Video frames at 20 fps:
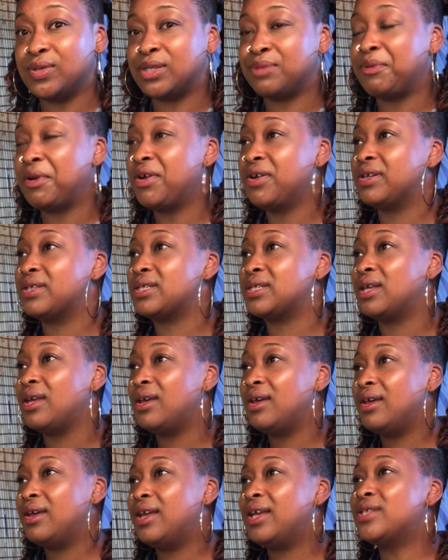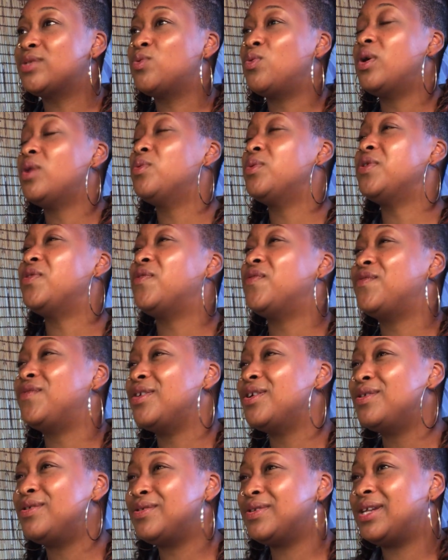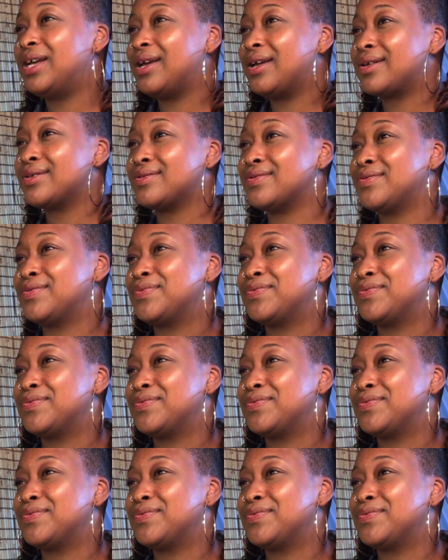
experience is one where you feel like